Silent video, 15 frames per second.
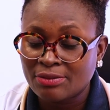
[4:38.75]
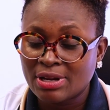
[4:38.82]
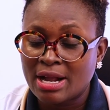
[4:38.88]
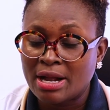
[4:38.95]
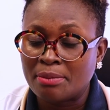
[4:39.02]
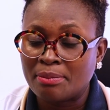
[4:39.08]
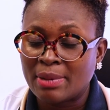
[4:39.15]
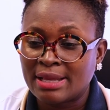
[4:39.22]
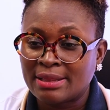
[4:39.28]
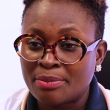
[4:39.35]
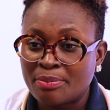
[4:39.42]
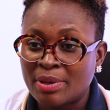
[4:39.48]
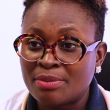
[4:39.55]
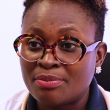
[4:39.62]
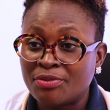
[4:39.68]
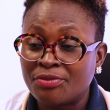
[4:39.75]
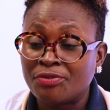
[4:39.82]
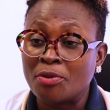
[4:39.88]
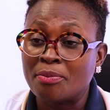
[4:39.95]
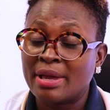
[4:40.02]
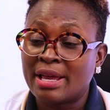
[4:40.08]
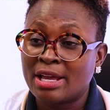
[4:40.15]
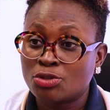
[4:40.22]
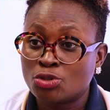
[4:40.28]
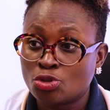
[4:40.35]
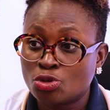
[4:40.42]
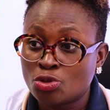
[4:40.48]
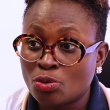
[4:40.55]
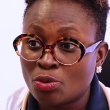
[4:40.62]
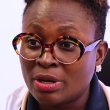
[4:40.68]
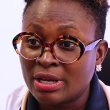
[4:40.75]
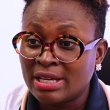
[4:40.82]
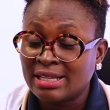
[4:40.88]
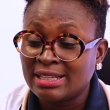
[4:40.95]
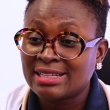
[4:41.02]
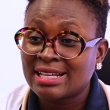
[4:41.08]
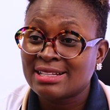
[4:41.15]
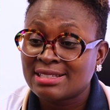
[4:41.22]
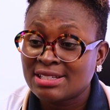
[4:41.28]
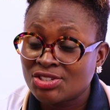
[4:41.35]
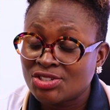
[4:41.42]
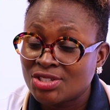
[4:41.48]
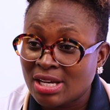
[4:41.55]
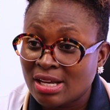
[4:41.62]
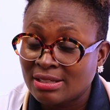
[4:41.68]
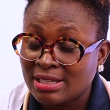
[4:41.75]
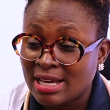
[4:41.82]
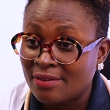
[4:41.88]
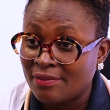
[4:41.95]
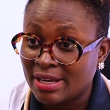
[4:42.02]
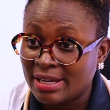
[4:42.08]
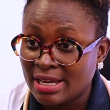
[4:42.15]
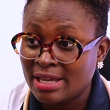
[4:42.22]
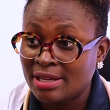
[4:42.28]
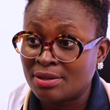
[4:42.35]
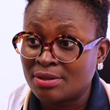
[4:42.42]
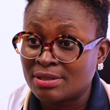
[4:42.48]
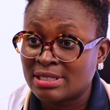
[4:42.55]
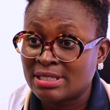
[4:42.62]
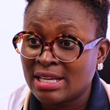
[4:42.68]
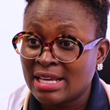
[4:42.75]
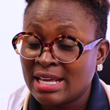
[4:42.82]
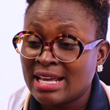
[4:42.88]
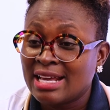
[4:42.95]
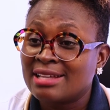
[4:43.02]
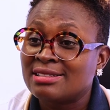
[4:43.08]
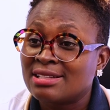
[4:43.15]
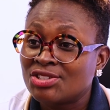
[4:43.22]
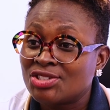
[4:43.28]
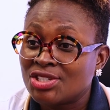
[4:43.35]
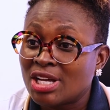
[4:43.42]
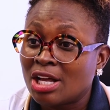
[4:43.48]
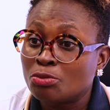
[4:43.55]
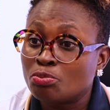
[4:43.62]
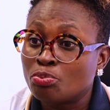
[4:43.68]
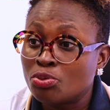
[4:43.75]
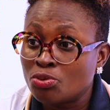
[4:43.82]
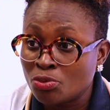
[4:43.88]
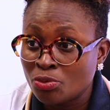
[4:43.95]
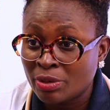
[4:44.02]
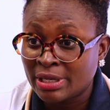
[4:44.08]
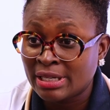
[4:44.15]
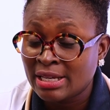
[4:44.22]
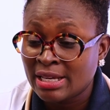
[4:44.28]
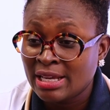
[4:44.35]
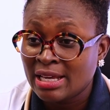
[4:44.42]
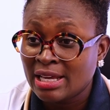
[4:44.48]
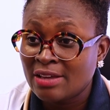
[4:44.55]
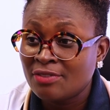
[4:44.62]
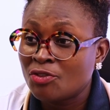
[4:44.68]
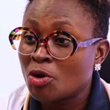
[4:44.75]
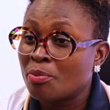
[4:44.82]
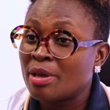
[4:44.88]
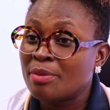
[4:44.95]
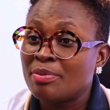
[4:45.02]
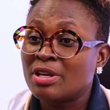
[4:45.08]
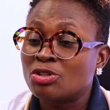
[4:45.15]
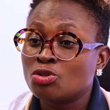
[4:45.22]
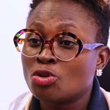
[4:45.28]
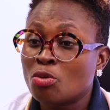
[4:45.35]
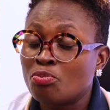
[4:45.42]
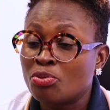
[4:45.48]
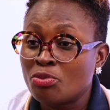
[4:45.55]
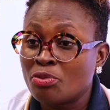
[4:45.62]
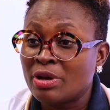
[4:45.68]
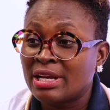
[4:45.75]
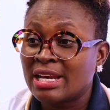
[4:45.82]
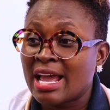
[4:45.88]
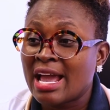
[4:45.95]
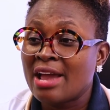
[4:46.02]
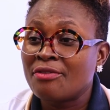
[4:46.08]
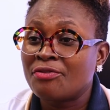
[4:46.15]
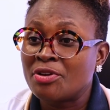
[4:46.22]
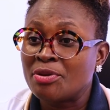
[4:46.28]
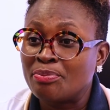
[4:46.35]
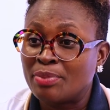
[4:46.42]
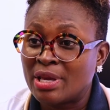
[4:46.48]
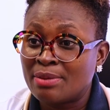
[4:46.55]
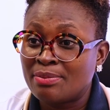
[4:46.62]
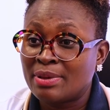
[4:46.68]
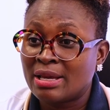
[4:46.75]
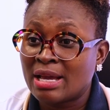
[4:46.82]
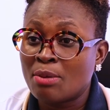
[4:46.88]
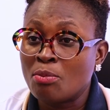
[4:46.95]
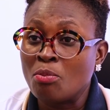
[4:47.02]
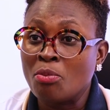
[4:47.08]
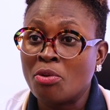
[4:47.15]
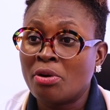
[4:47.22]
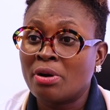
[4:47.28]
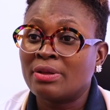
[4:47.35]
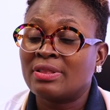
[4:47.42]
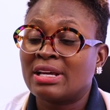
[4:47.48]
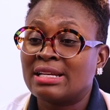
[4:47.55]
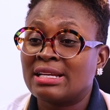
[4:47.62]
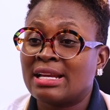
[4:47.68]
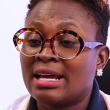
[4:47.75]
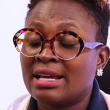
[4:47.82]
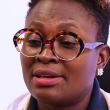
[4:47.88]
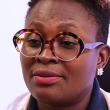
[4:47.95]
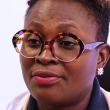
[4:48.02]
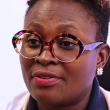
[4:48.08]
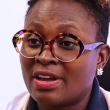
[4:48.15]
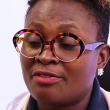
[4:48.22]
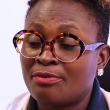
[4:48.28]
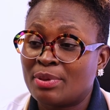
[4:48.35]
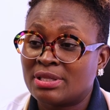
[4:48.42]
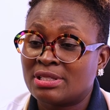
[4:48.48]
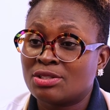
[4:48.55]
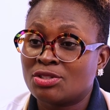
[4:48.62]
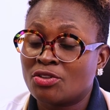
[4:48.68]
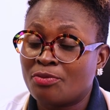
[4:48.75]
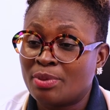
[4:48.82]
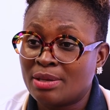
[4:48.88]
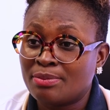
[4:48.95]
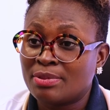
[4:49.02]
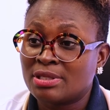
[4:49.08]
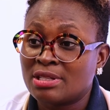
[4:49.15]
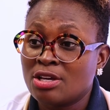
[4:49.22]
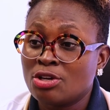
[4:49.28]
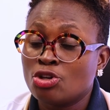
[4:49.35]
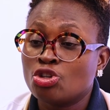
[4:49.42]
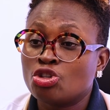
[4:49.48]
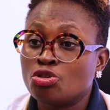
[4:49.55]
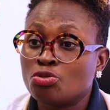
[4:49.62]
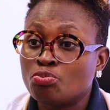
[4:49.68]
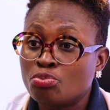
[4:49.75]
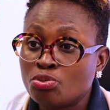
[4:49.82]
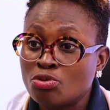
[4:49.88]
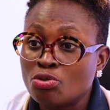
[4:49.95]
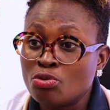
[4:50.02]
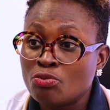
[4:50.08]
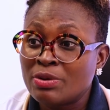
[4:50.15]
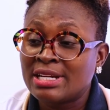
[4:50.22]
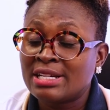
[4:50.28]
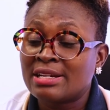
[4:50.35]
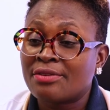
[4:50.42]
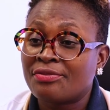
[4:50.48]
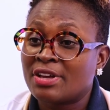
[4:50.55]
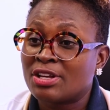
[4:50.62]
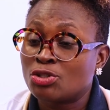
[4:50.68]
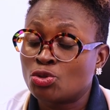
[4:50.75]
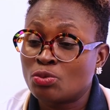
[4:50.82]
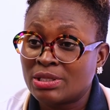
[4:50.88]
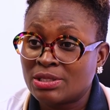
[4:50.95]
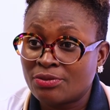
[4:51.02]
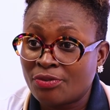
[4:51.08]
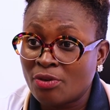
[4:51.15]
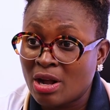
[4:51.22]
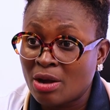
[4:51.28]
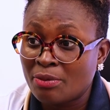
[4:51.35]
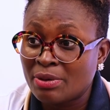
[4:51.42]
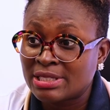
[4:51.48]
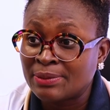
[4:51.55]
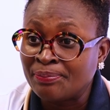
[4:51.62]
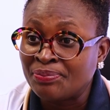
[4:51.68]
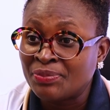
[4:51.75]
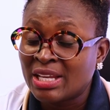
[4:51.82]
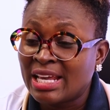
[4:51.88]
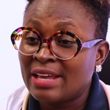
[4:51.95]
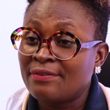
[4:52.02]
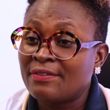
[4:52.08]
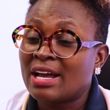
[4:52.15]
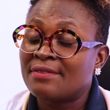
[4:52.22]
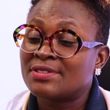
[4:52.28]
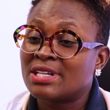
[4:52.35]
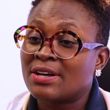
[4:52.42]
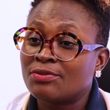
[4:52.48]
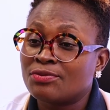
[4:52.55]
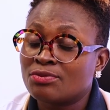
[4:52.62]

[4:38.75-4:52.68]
at the baby from head to toe. Does this child have an anus? Is this child pooing? If your baby is not pooing, every baby, more than 95% of babies should poo within the first 24 hours. If after